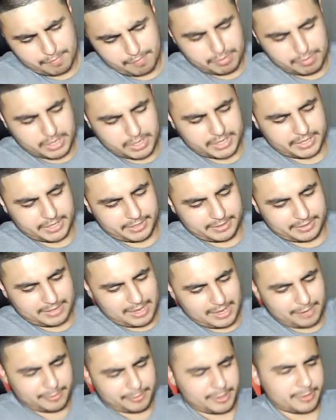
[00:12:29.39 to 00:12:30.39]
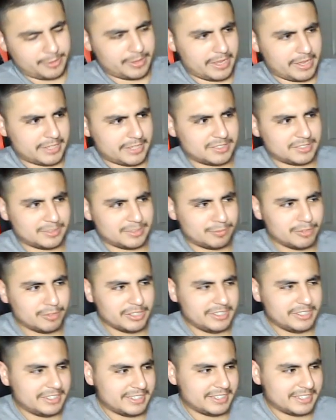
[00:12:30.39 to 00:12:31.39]
But I don't know, I just
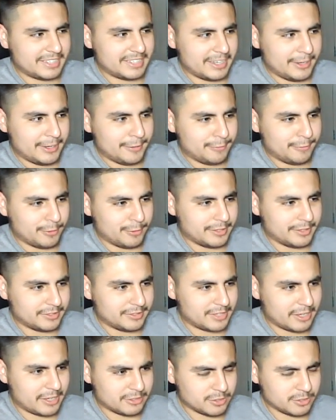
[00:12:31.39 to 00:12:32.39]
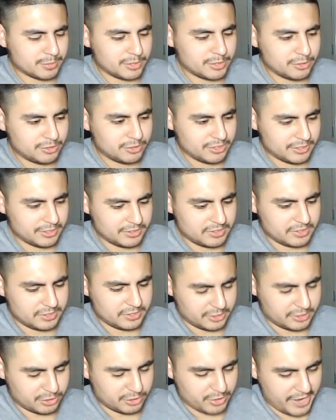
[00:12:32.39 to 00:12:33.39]
really didn't care for his contributions to the
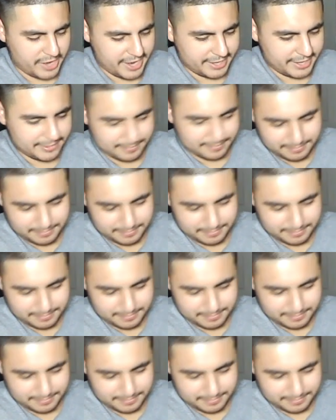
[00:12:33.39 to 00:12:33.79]
track,